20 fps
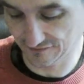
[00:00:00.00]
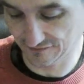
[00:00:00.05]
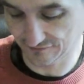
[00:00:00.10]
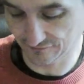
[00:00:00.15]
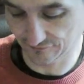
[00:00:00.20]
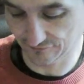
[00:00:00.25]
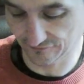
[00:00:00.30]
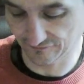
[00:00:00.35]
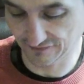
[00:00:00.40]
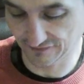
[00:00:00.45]

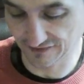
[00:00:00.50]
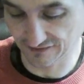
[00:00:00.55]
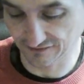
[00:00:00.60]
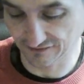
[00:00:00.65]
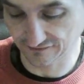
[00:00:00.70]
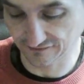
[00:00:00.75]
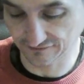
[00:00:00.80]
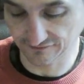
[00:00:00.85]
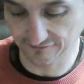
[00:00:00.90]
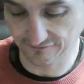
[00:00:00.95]
we got it.
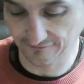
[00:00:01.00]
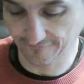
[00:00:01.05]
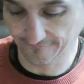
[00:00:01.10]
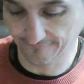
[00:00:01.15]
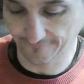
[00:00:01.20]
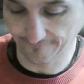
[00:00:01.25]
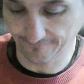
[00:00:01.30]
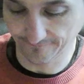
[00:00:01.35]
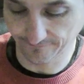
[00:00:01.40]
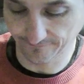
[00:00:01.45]

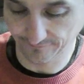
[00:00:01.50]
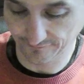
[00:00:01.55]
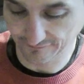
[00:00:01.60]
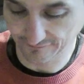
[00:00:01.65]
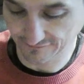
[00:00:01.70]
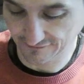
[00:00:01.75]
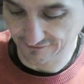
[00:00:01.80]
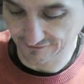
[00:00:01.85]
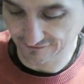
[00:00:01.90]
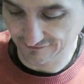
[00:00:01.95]

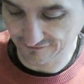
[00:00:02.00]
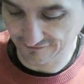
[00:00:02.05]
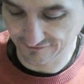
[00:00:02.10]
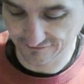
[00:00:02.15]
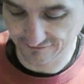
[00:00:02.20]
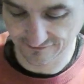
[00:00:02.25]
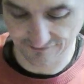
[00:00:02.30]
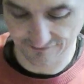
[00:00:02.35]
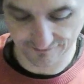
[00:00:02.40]
Yes,